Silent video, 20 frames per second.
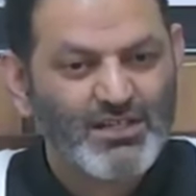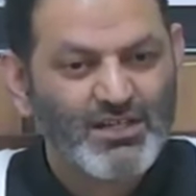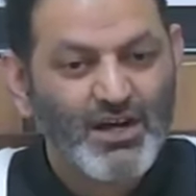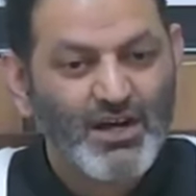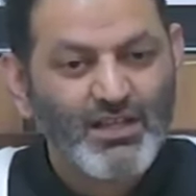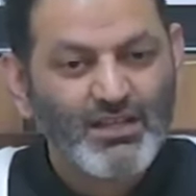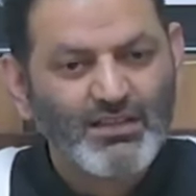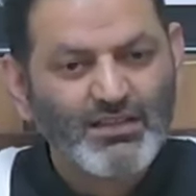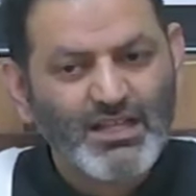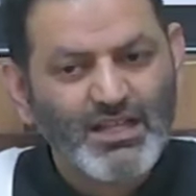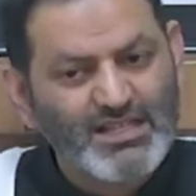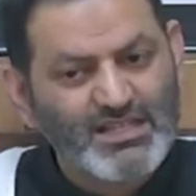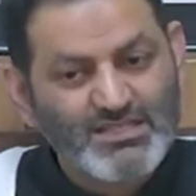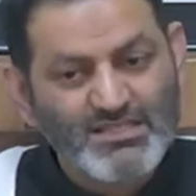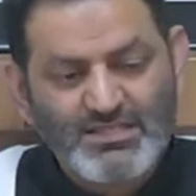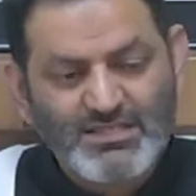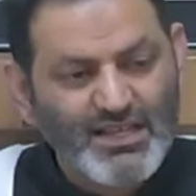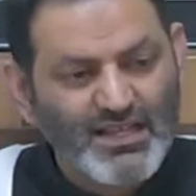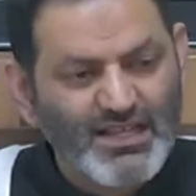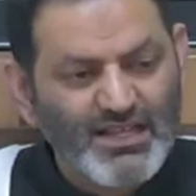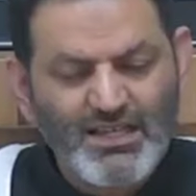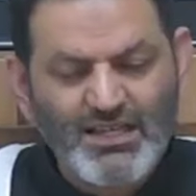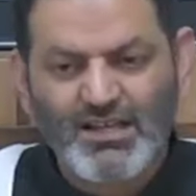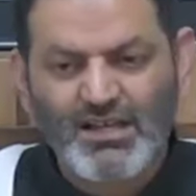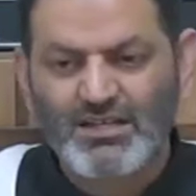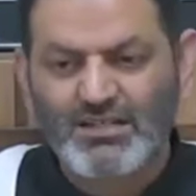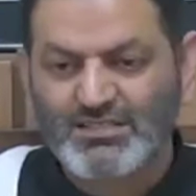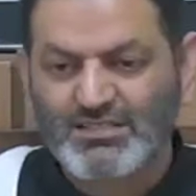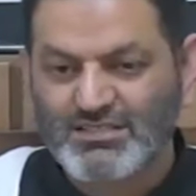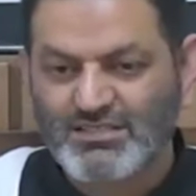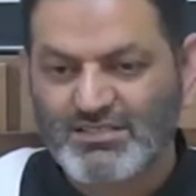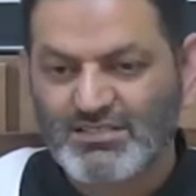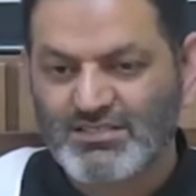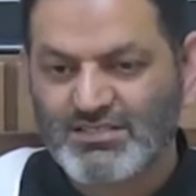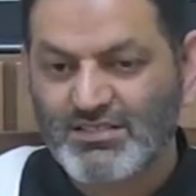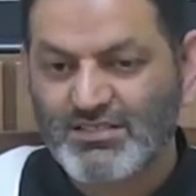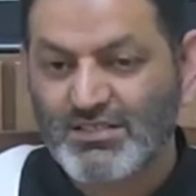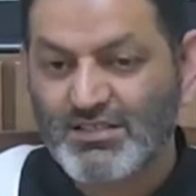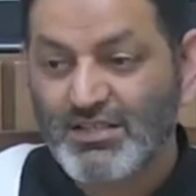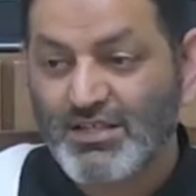Allah is telling
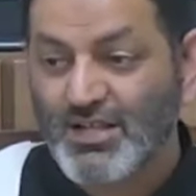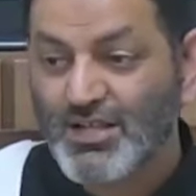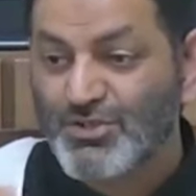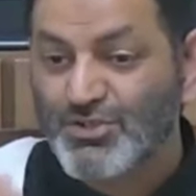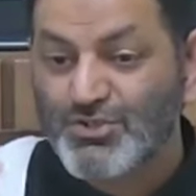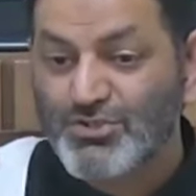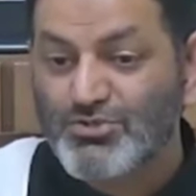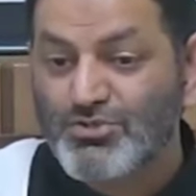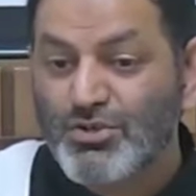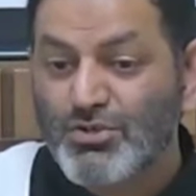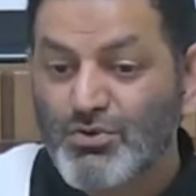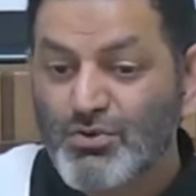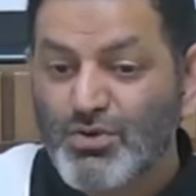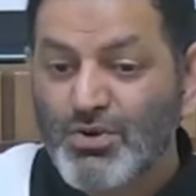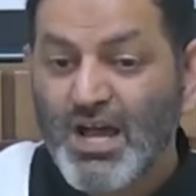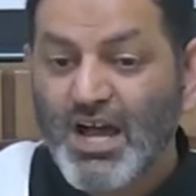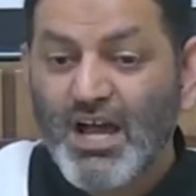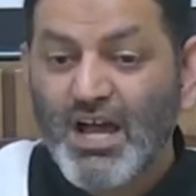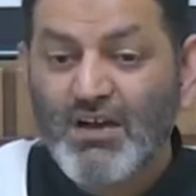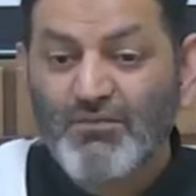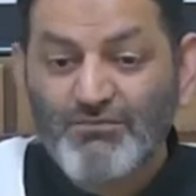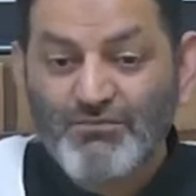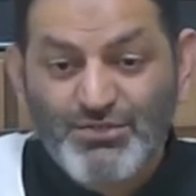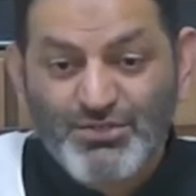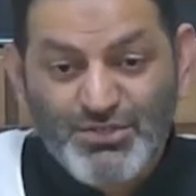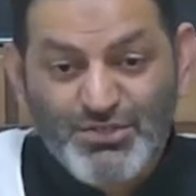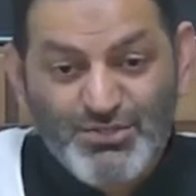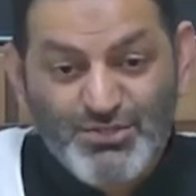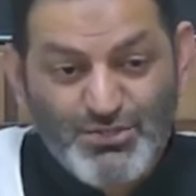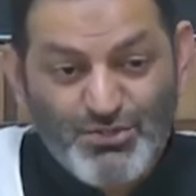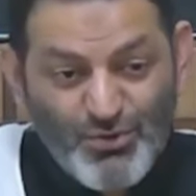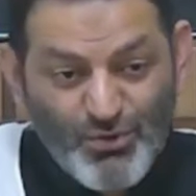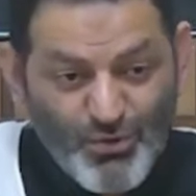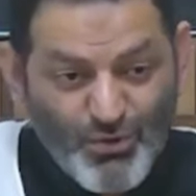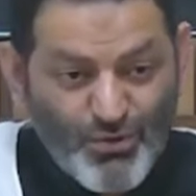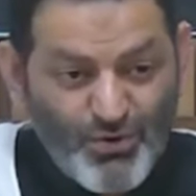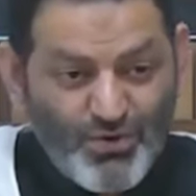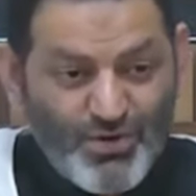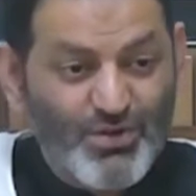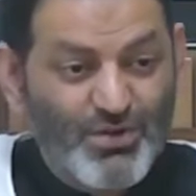us, you have
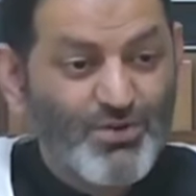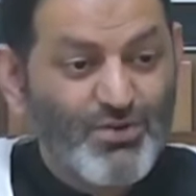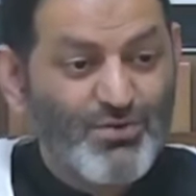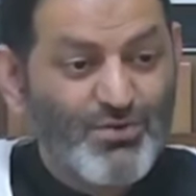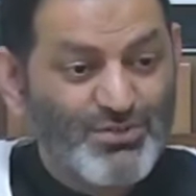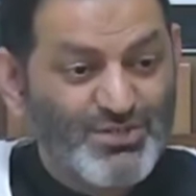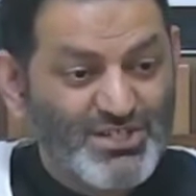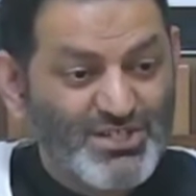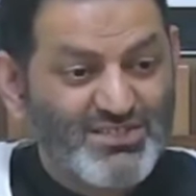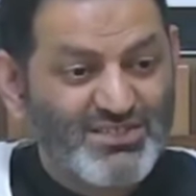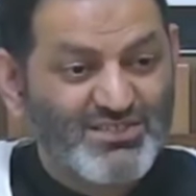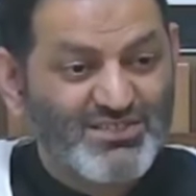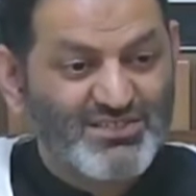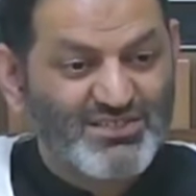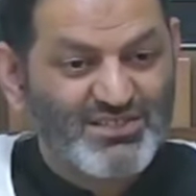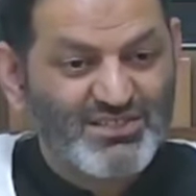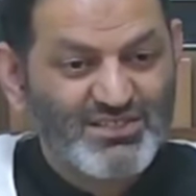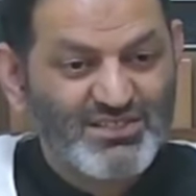your rushd.